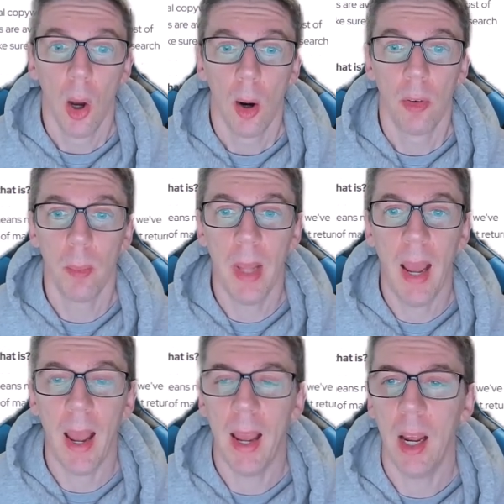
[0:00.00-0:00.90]
From
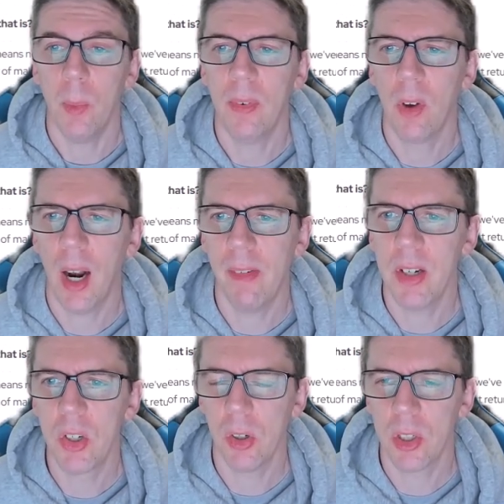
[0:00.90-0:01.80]
there, we've got our
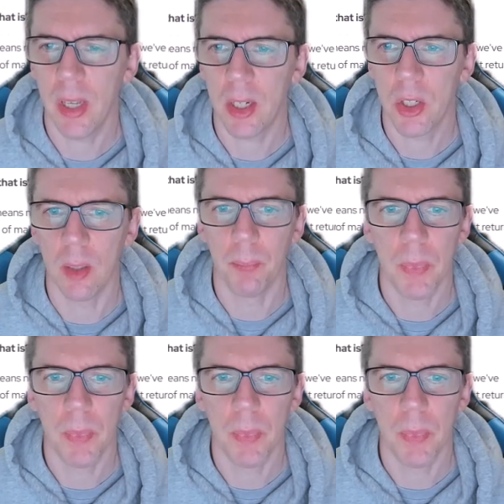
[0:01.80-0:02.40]
intro section.